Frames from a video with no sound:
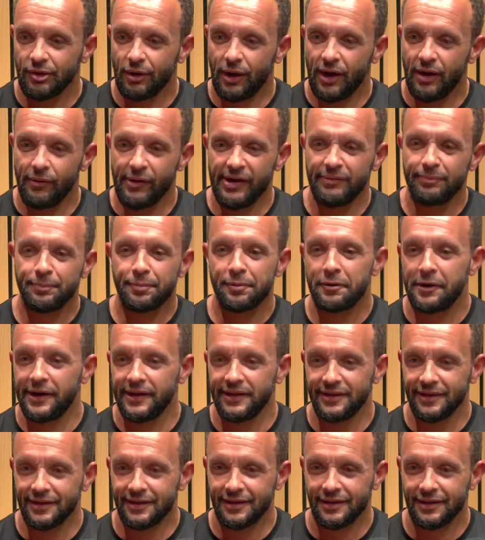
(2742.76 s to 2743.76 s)
I went
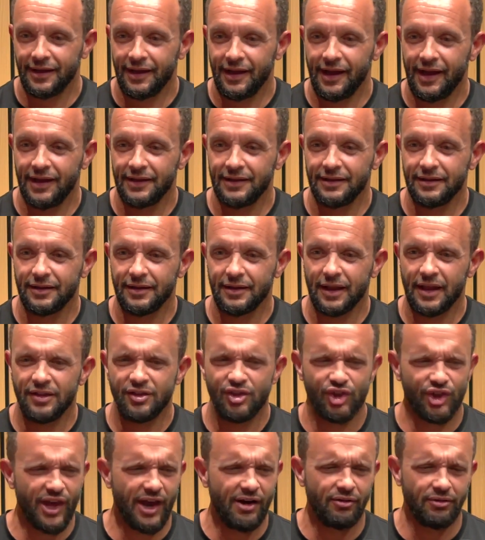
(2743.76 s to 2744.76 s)
Prince, and
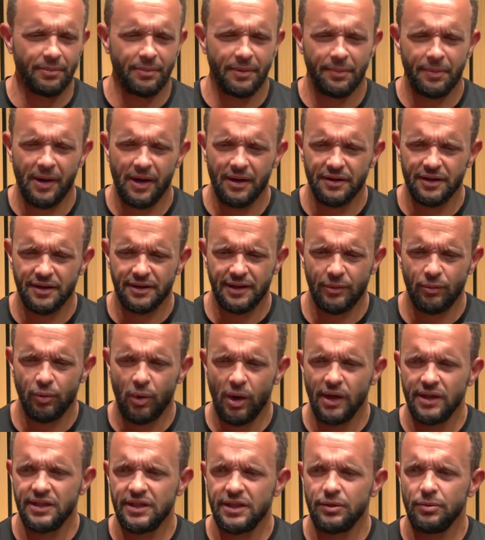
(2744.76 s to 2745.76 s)
Cheryl, my partner, said,
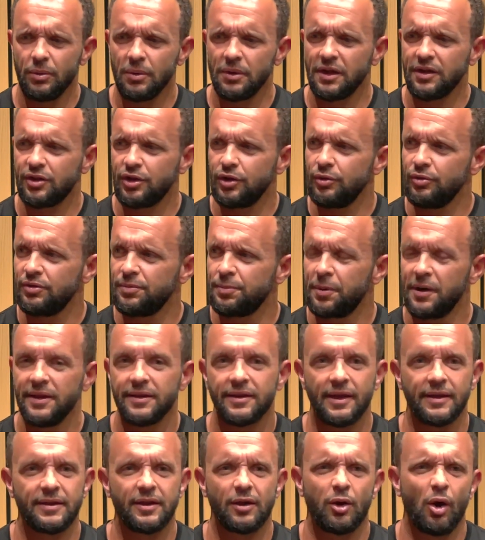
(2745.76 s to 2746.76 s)
why do you want to choose Prince?
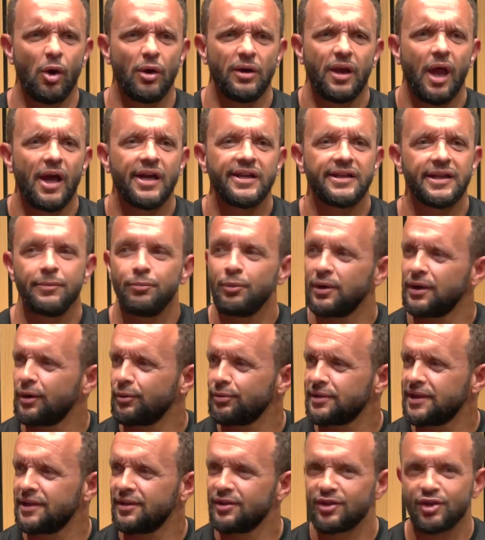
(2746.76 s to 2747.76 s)
I said, I liked him when I
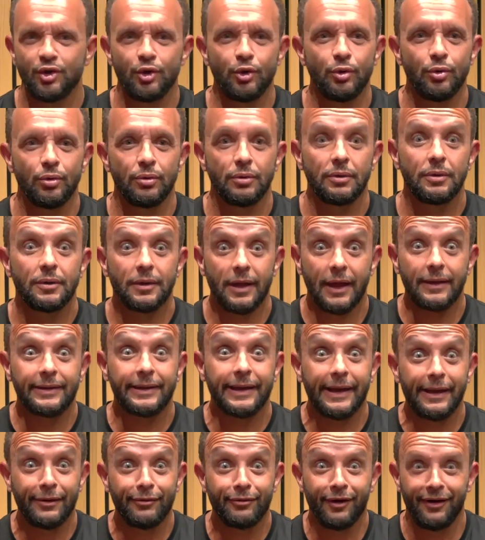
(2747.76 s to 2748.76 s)
was in school. That's
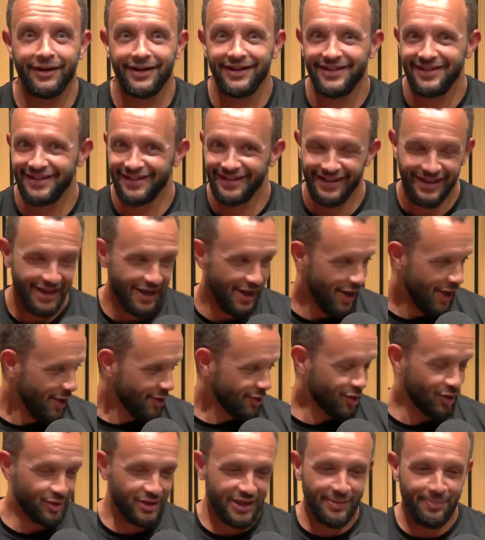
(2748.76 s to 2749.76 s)
it.
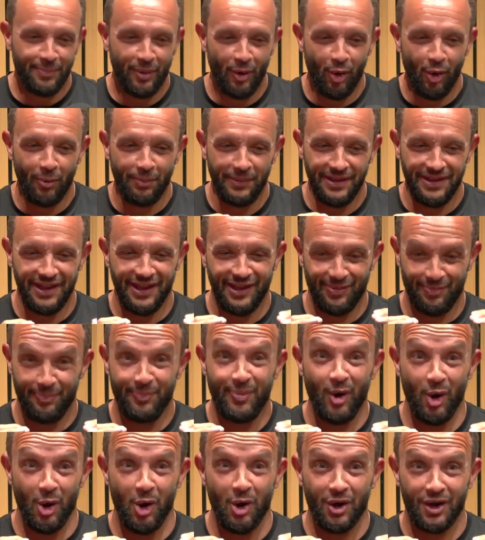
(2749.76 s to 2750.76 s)
So she bought me this
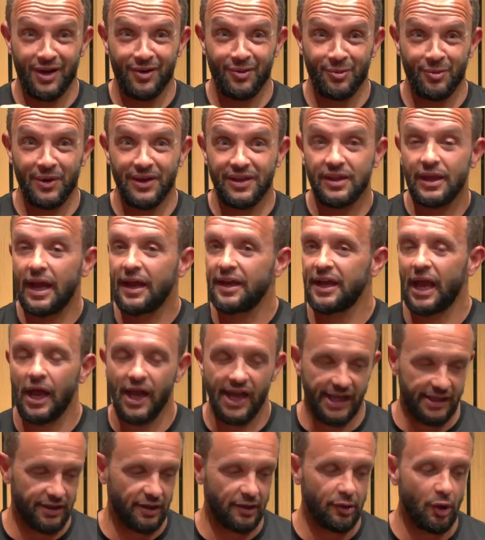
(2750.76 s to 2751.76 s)
book, and I
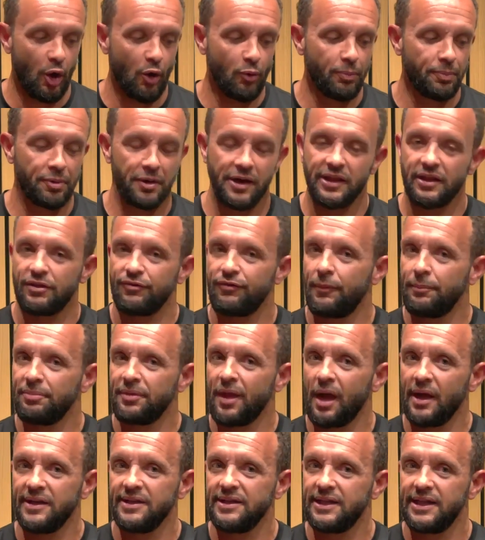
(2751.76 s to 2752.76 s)
had to know Prince from
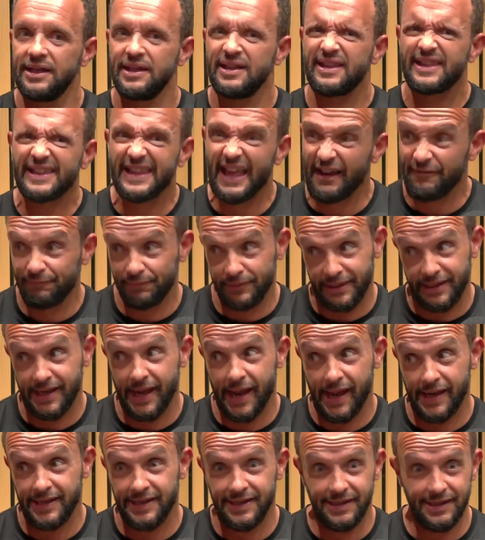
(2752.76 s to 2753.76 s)

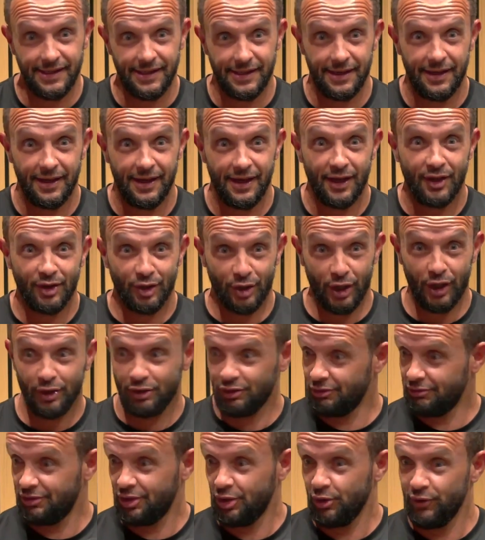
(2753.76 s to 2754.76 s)
1978 to
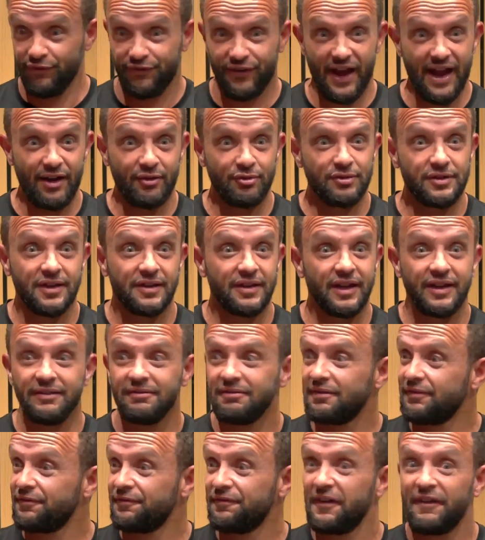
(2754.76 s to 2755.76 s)

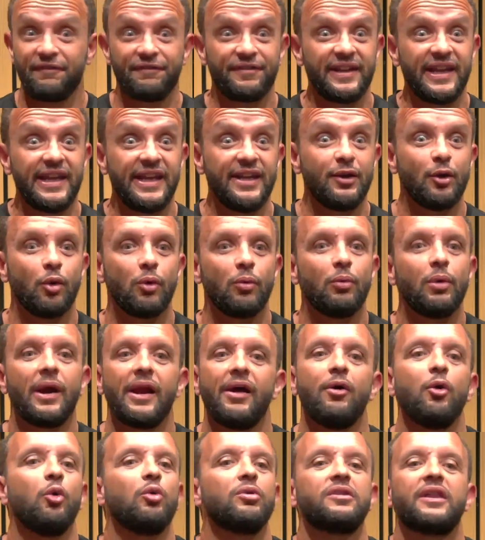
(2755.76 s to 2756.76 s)
2015
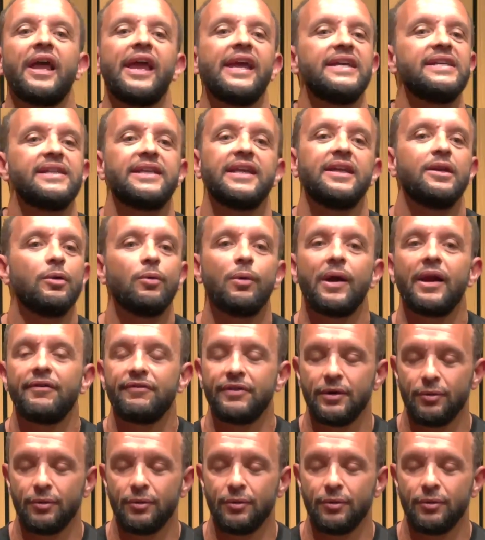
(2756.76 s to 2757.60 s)
or 18 or whatever it